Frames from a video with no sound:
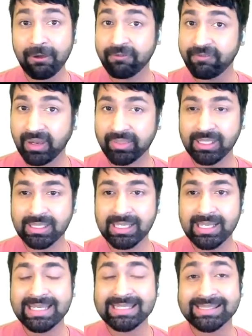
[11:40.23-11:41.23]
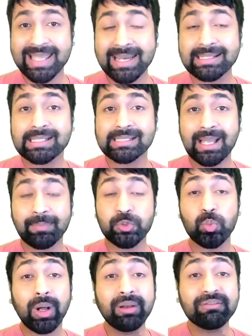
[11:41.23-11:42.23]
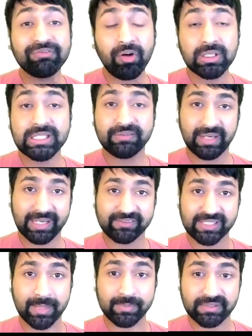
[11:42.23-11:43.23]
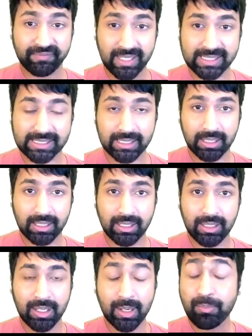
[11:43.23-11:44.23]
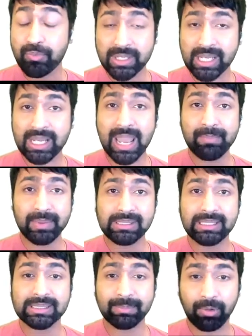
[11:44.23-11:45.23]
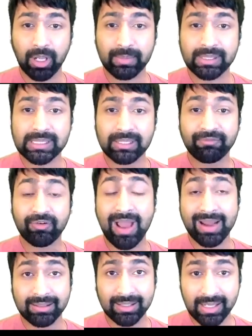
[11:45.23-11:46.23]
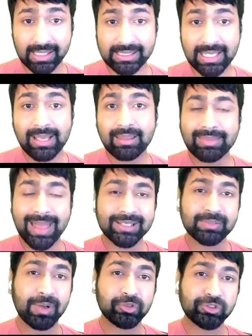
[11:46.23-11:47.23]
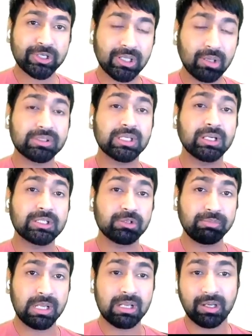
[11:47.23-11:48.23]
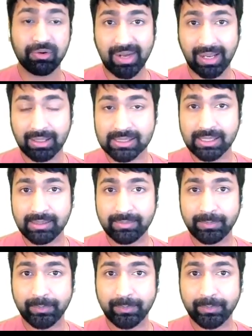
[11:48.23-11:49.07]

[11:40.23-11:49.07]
Further, Senet is up to 145 times faster, bringing MPC deployments for analytics that much closer to being a reality.